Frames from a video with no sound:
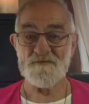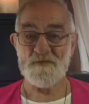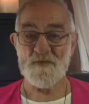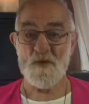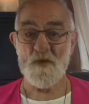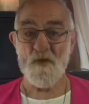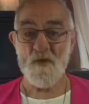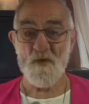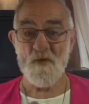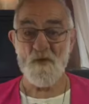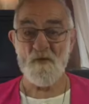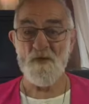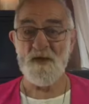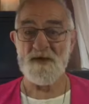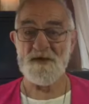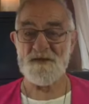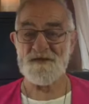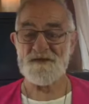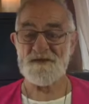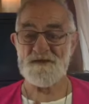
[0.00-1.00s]

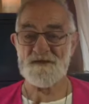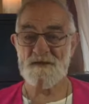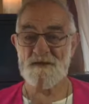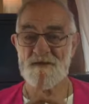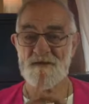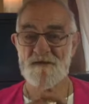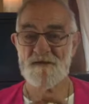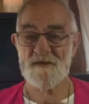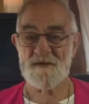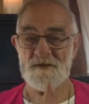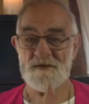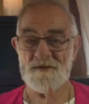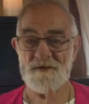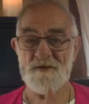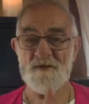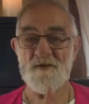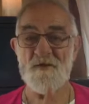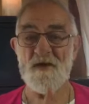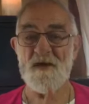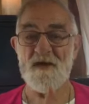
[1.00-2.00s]
Always,
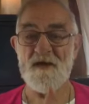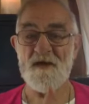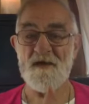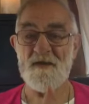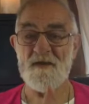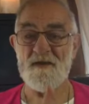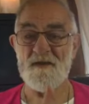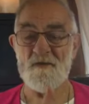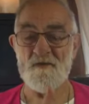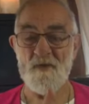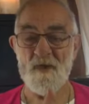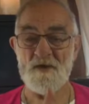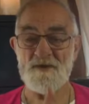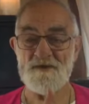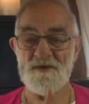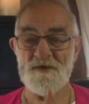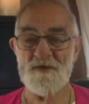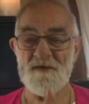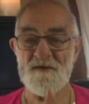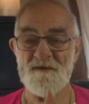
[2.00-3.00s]
you are the watcher.